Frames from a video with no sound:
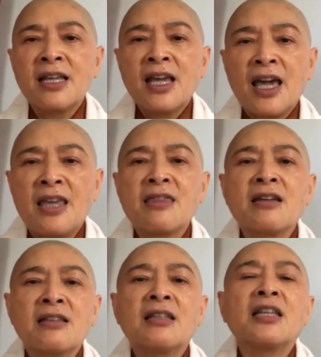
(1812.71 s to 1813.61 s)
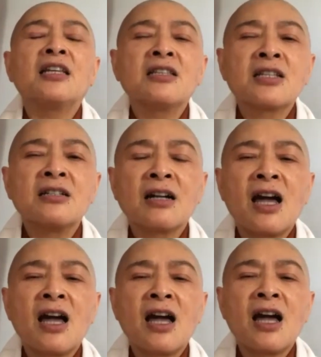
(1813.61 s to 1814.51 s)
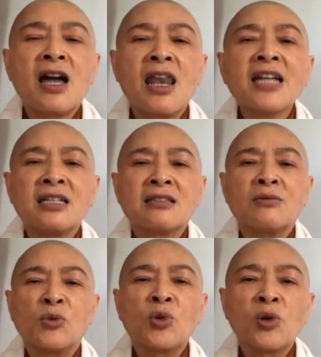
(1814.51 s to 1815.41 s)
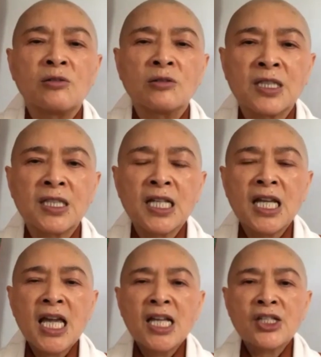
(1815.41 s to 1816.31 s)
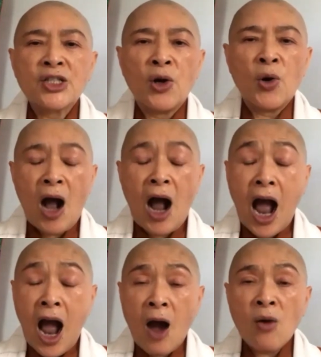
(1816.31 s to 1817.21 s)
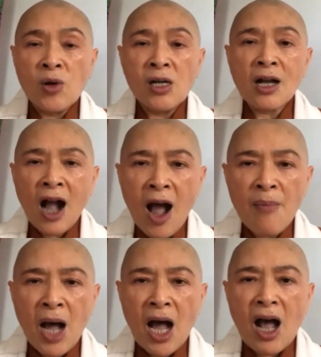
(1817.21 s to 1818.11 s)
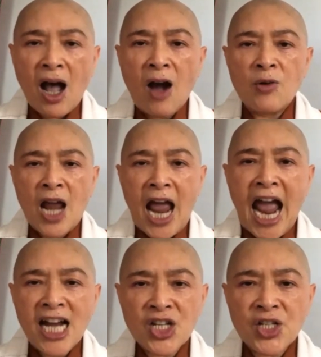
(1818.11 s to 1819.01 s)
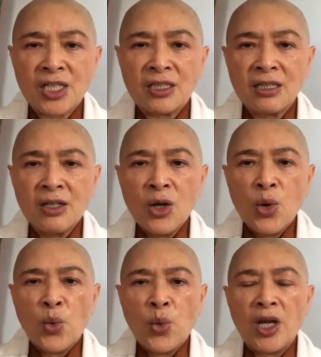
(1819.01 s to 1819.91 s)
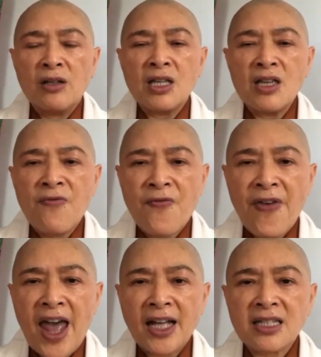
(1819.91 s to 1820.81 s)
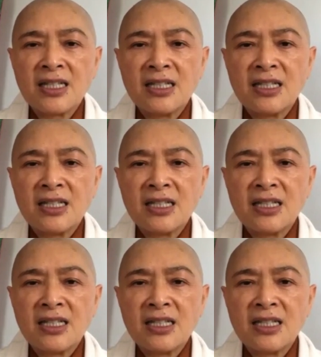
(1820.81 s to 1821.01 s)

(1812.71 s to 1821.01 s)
and then interconnected worlds. So our karma, our action will affect